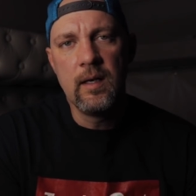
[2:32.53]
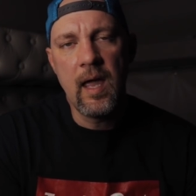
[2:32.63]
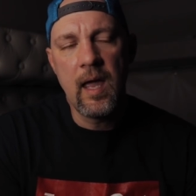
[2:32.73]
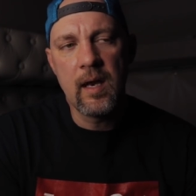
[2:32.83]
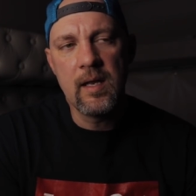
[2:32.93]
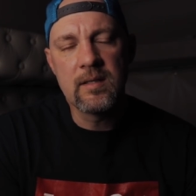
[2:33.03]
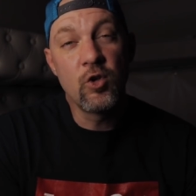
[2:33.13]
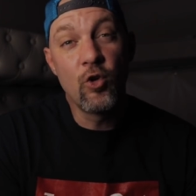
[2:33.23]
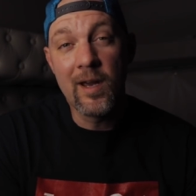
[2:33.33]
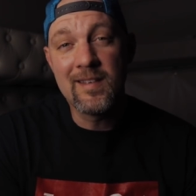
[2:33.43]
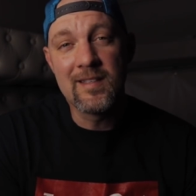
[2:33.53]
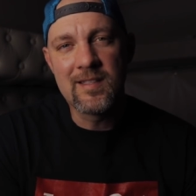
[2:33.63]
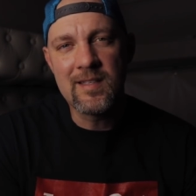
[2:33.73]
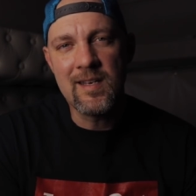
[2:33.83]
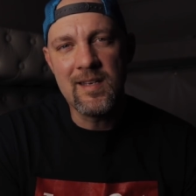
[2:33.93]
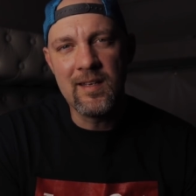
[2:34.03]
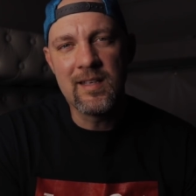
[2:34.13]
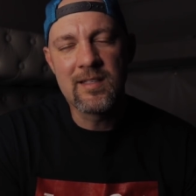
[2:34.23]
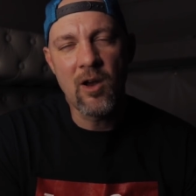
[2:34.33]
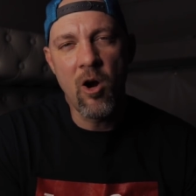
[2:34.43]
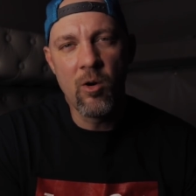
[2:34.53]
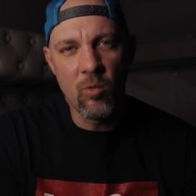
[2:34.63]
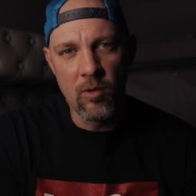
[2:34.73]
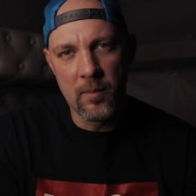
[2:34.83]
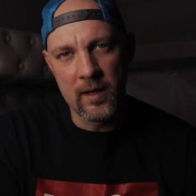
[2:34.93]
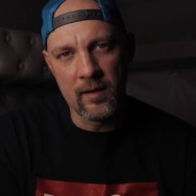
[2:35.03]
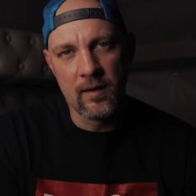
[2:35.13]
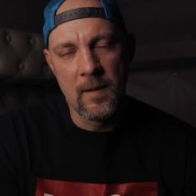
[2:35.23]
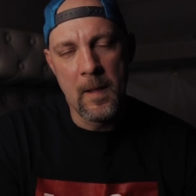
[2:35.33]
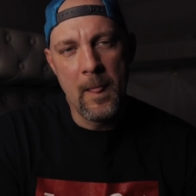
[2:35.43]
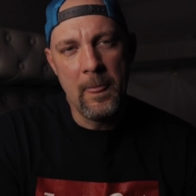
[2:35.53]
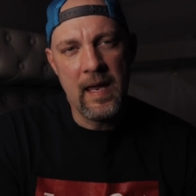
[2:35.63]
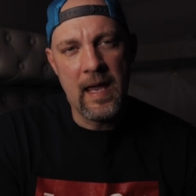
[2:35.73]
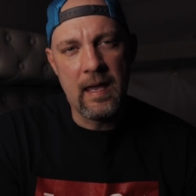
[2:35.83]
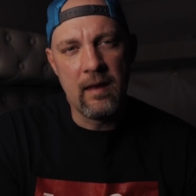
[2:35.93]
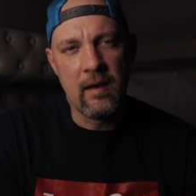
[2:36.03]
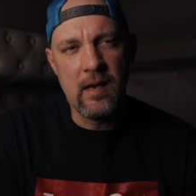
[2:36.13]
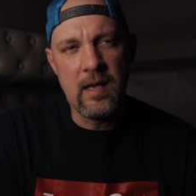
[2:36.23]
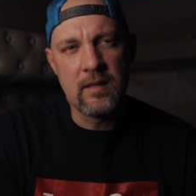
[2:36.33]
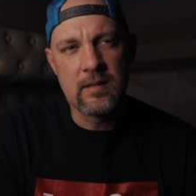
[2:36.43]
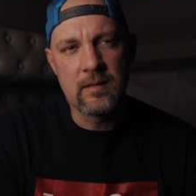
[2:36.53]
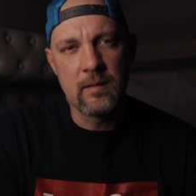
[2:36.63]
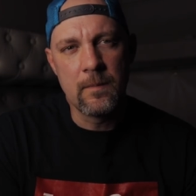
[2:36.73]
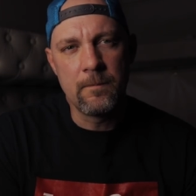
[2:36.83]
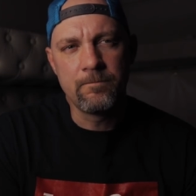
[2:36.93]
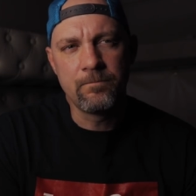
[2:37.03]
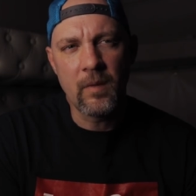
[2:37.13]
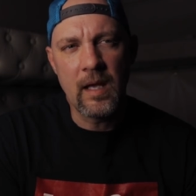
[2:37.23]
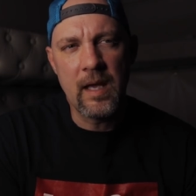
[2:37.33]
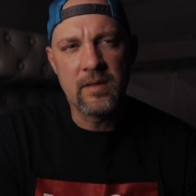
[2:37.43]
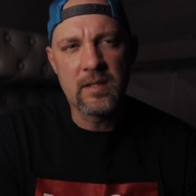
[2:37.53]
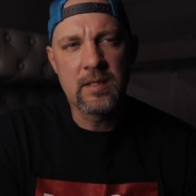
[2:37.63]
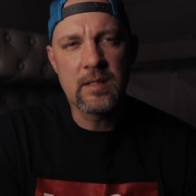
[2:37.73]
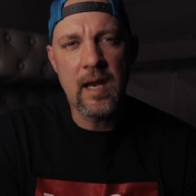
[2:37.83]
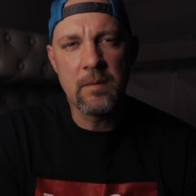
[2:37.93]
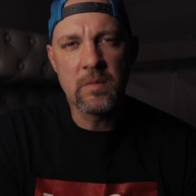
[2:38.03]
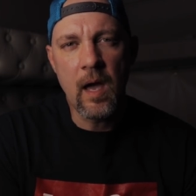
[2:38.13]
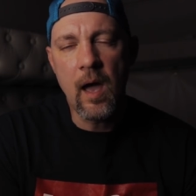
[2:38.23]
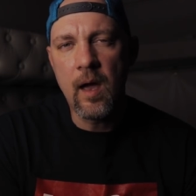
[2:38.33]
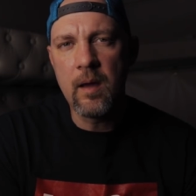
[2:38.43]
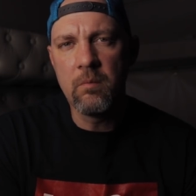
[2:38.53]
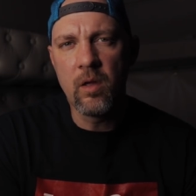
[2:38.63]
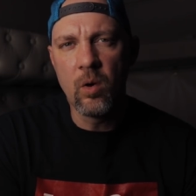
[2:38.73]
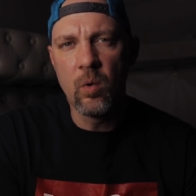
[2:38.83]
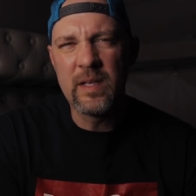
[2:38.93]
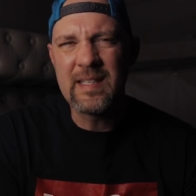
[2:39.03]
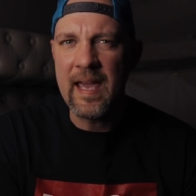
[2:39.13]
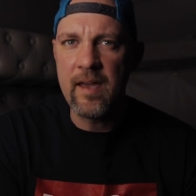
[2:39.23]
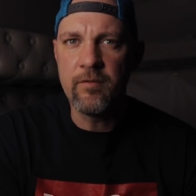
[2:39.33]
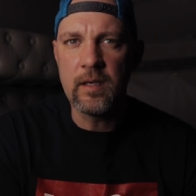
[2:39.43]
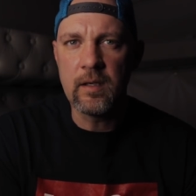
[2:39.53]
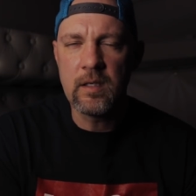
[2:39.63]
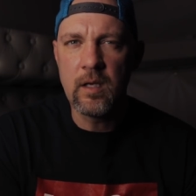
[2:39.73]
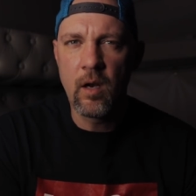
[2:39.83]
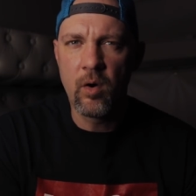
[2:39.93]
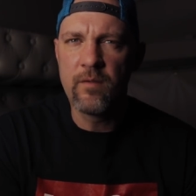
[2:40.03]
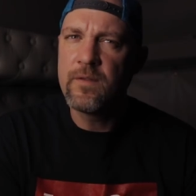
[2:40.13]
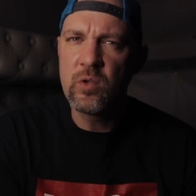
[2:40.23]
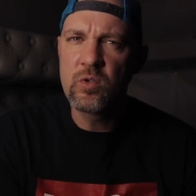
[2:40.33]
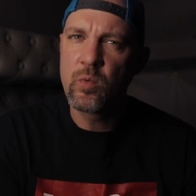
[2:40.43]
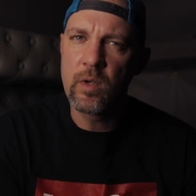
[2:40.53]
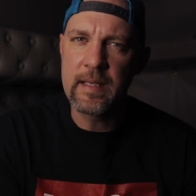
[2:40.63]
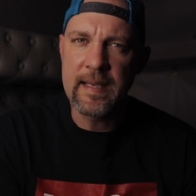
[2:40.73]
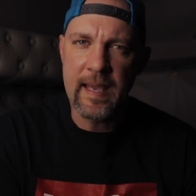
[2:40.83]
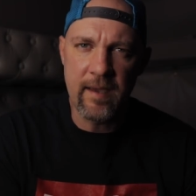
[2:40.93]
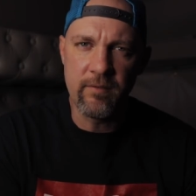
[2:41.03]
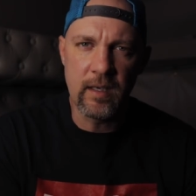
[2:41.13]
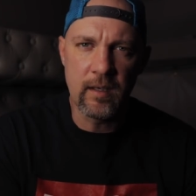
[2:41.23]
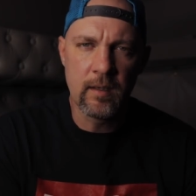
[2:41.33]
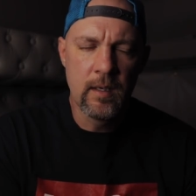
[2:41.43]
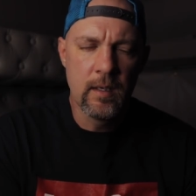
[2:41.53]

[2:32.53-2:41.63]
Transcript: and it's great to see it's heartwarming and it's at the same time though it's heavy you know it feels really heavy